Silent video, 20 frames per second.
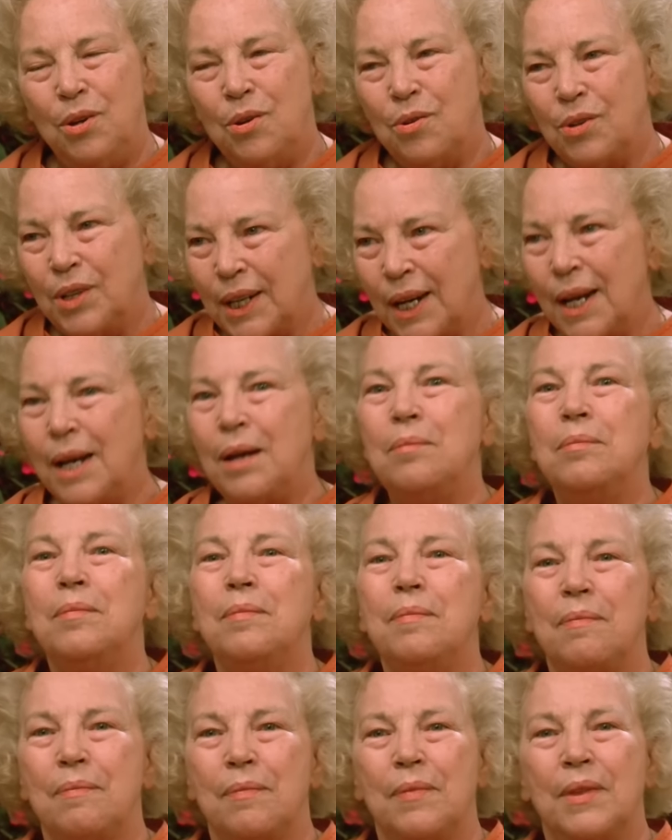You come
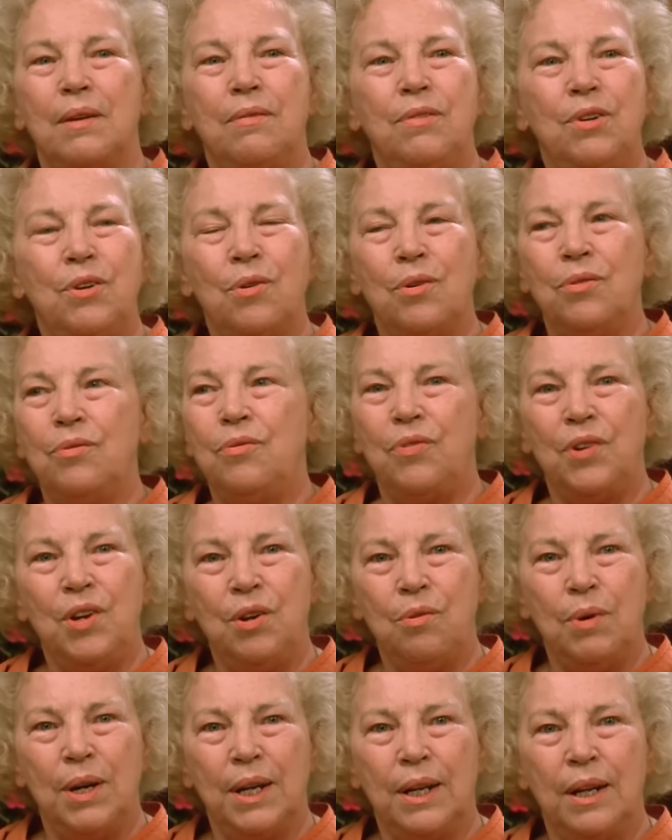of your own free
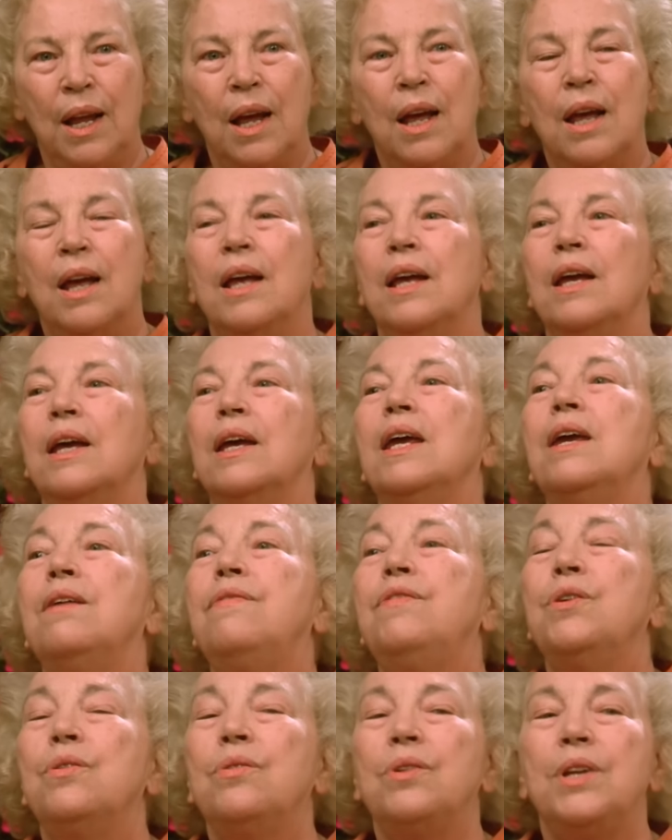will. If
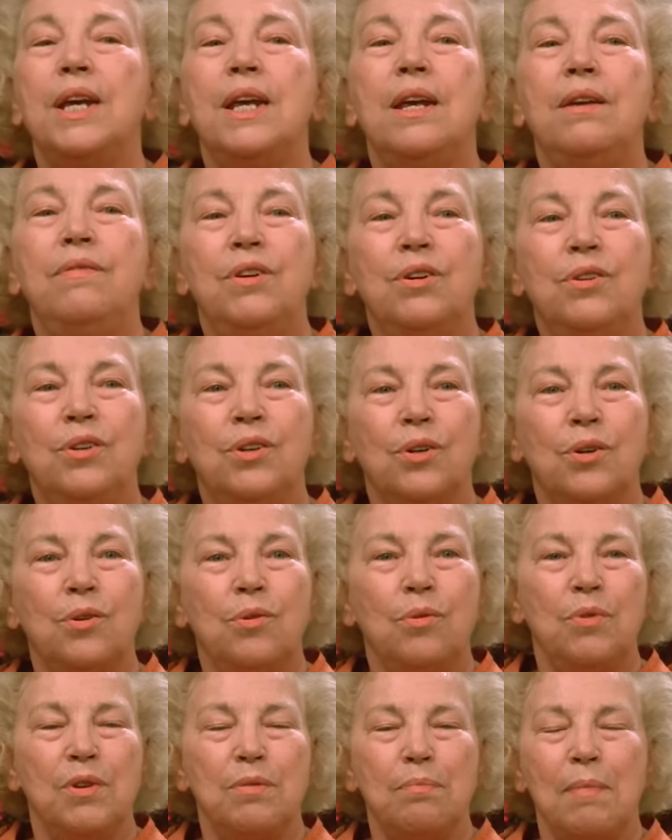you leave, you go
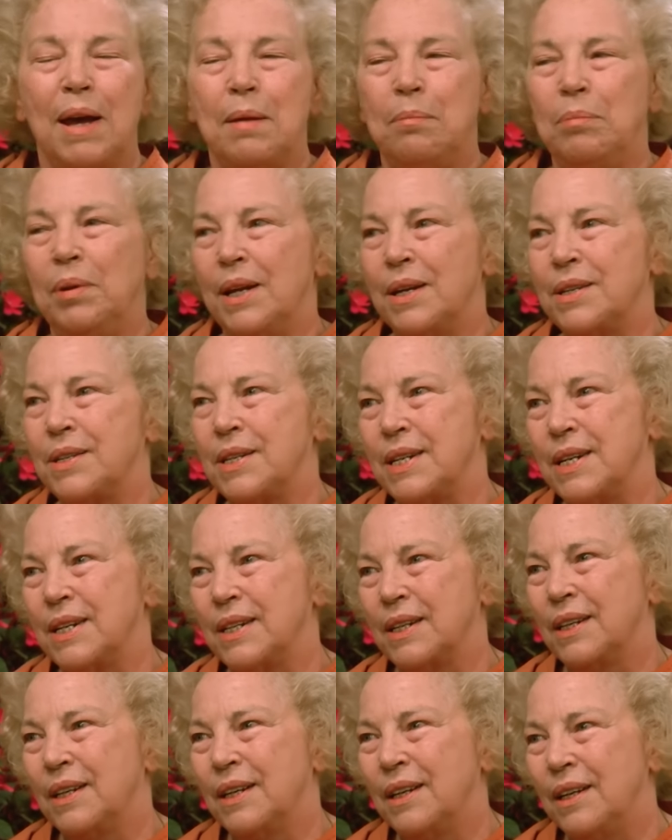with my blessing.
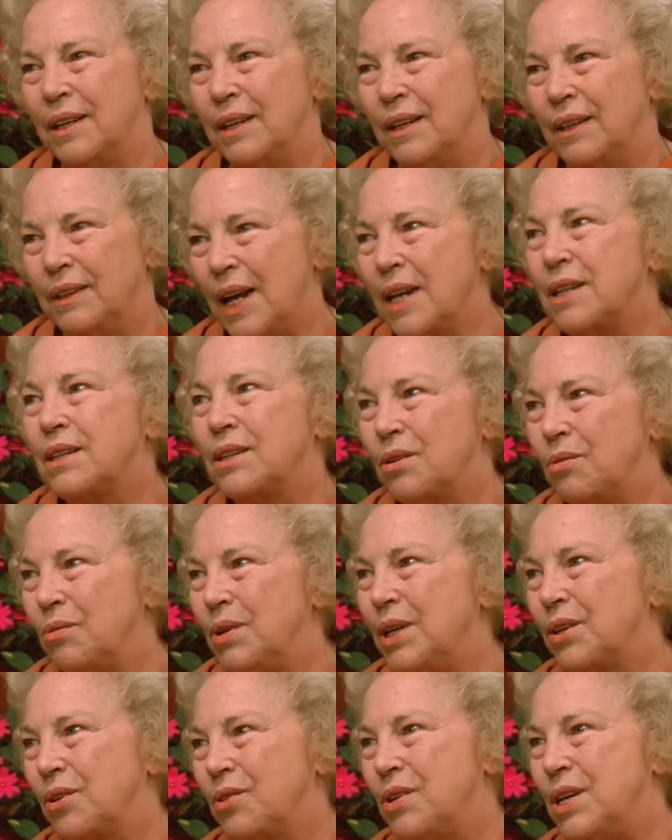That's a
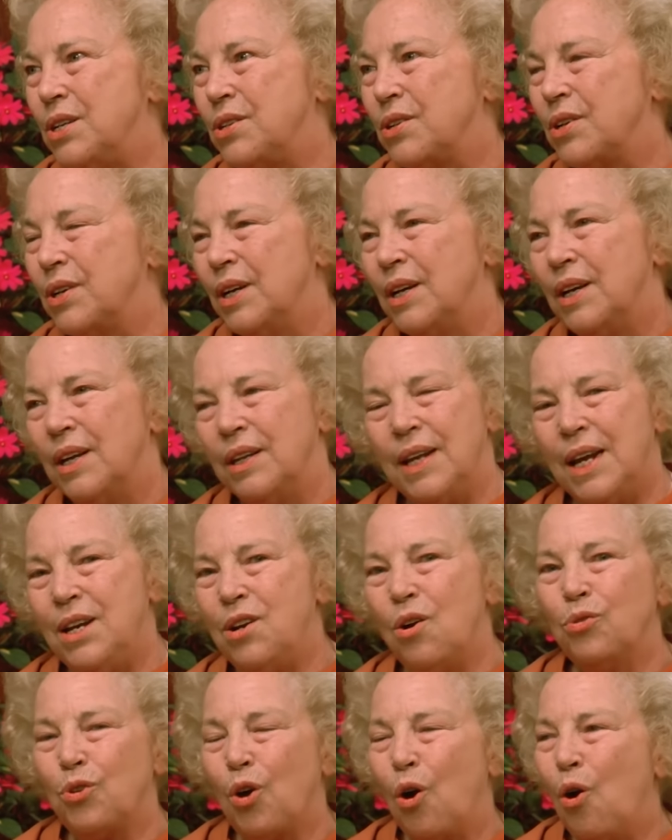real teacher. They
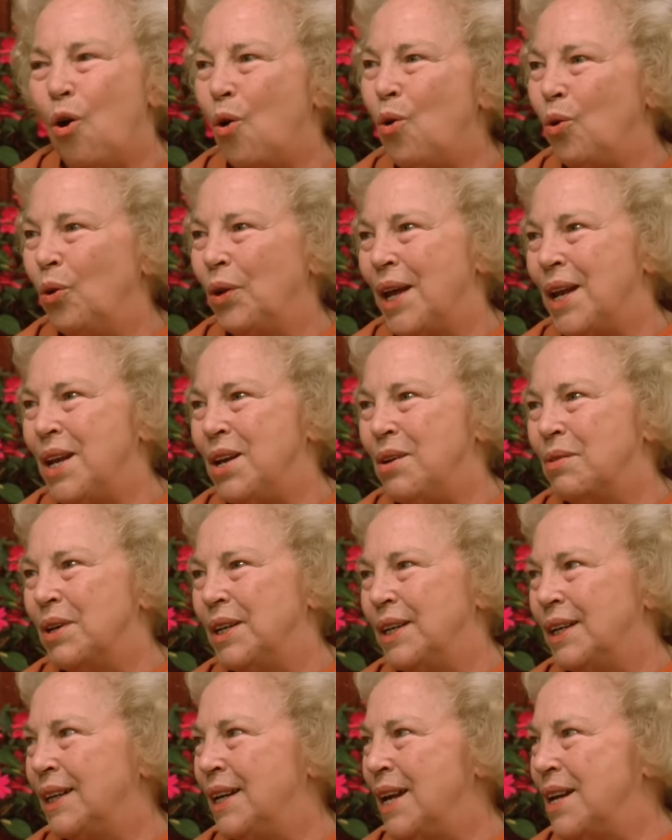don't hold
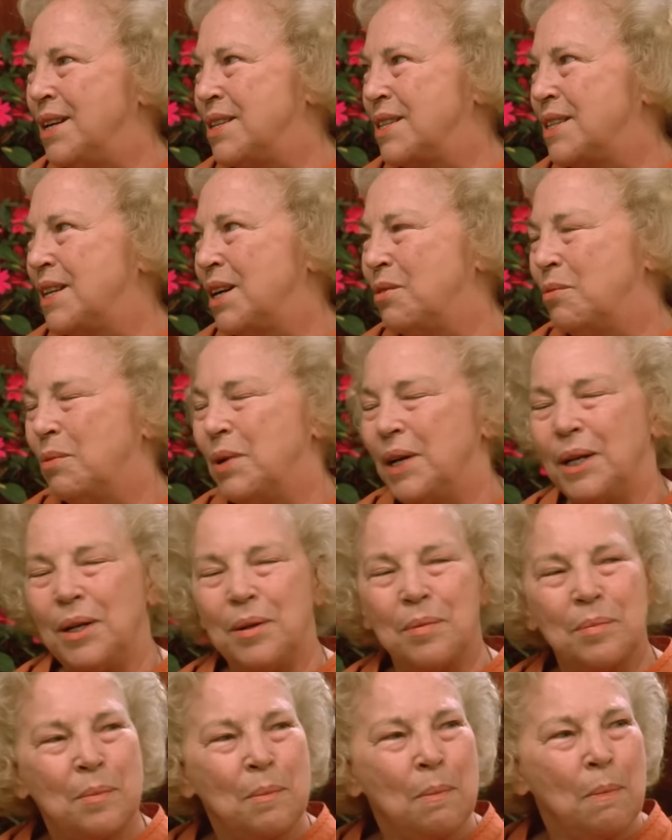anyone against their will.
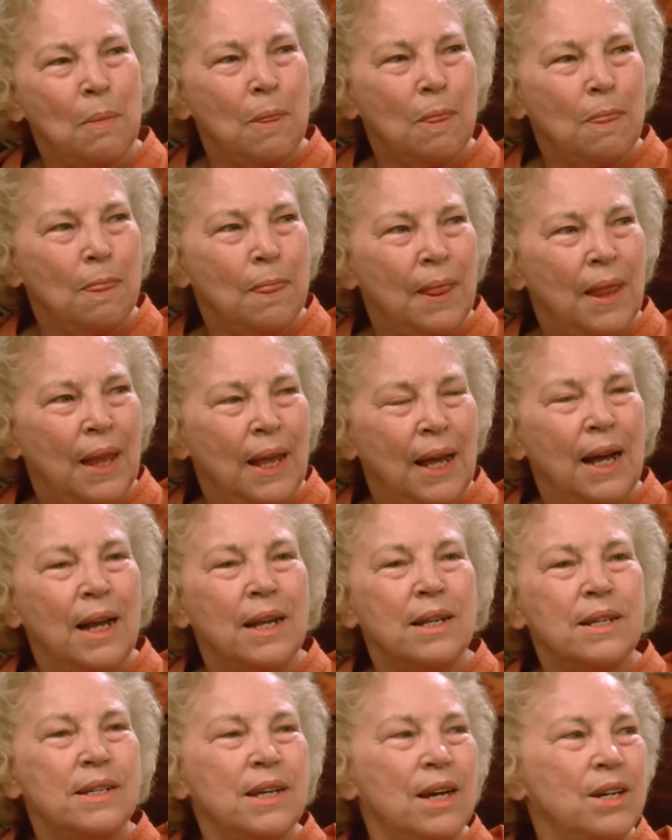
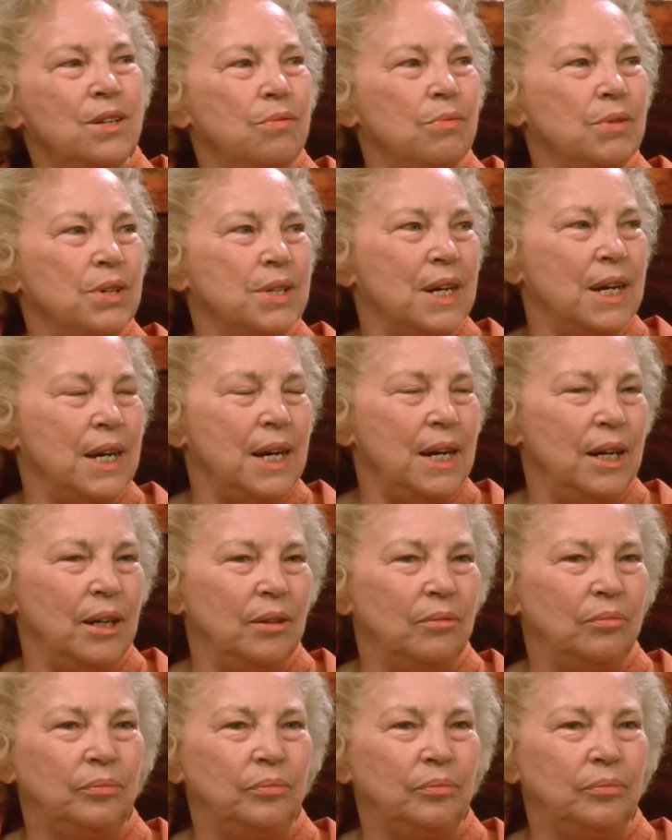And such was he.